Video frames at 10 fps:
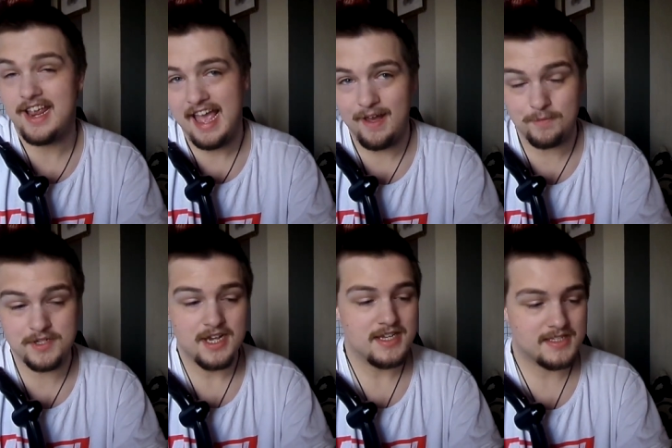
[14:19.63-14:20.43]
helped
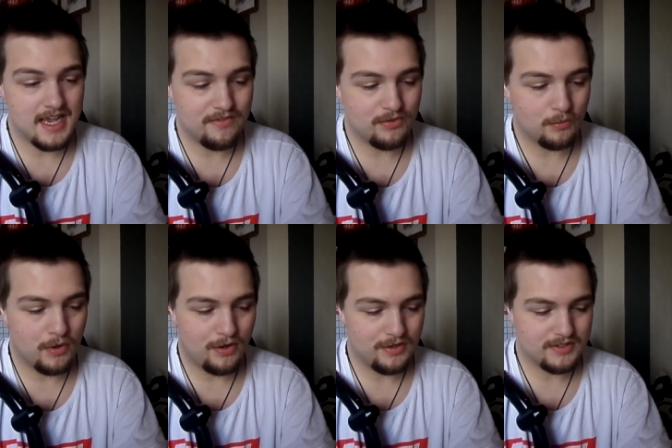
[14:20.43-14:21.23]
save the
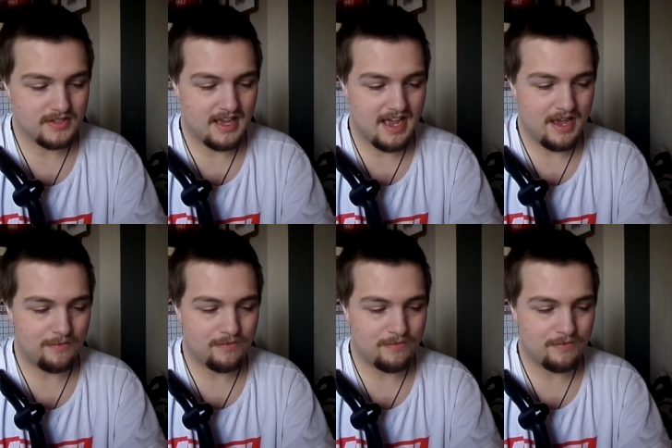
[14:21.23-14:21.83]
world uh,